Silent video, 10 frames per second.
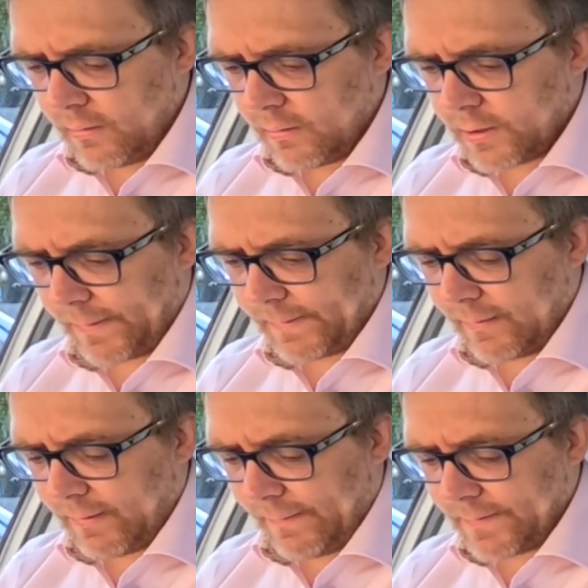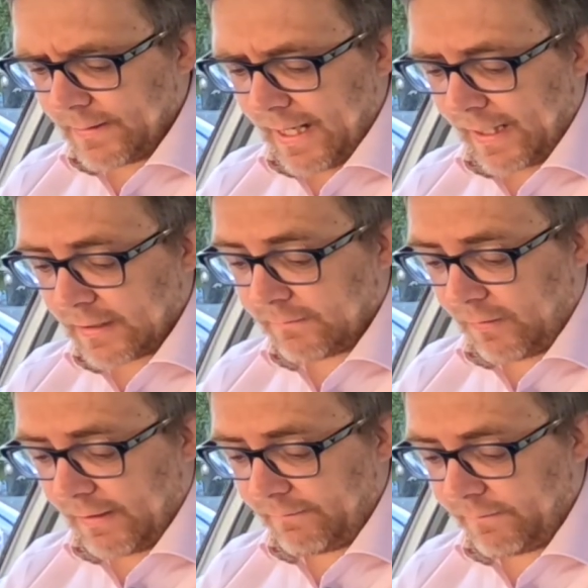typed into Amazon
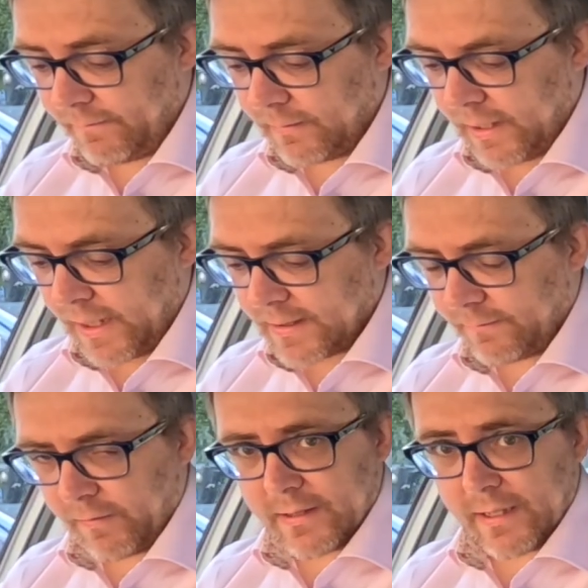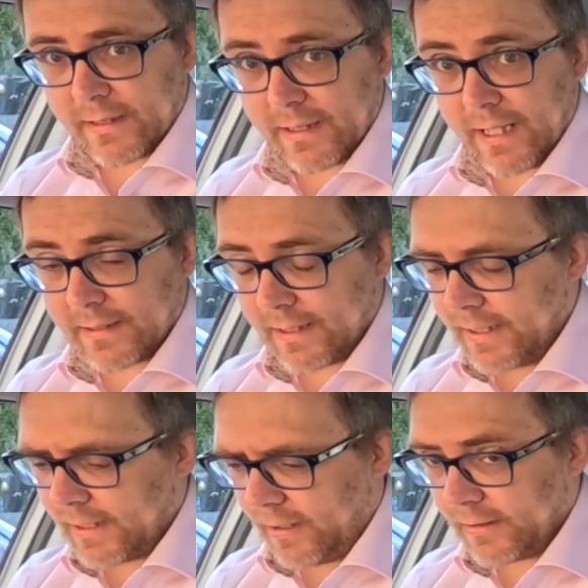X5 Insta360
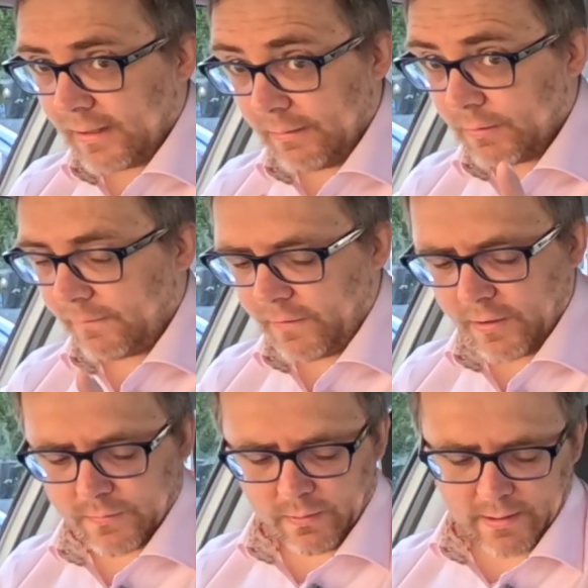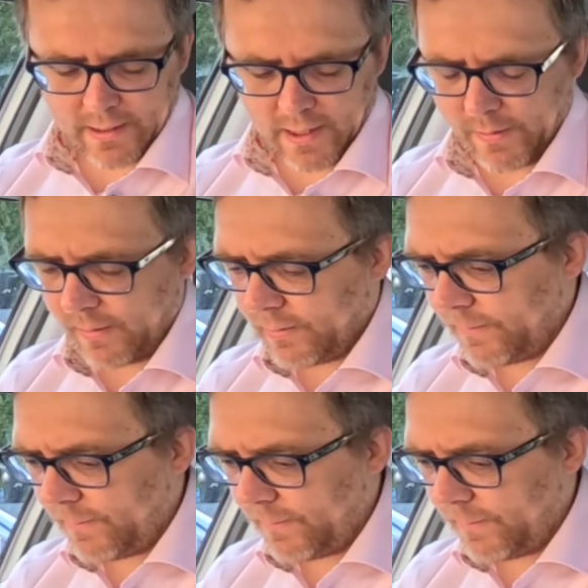SD card, and it was the first one that come up.